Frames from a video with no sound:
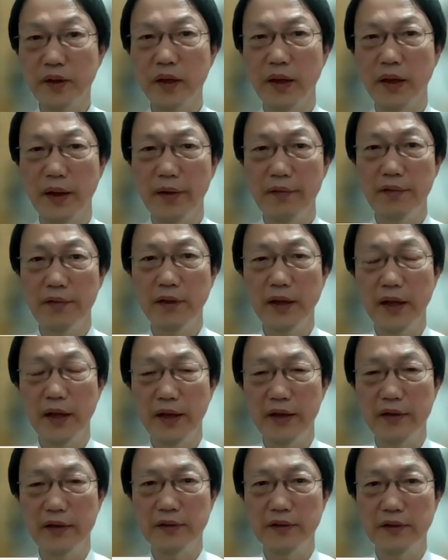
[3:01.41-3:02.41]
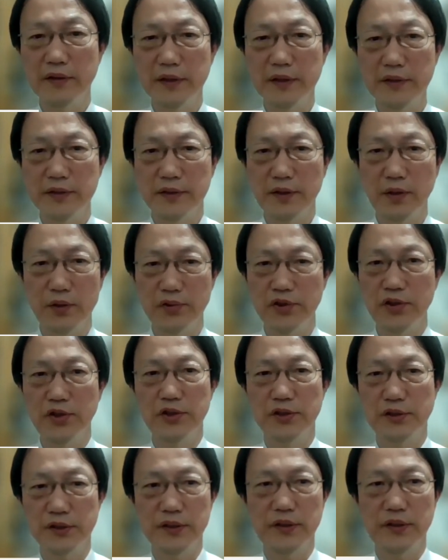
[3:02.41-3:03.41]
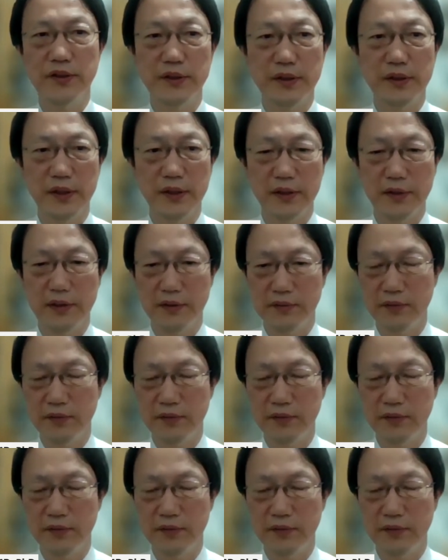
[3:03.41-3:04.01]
And then this OGC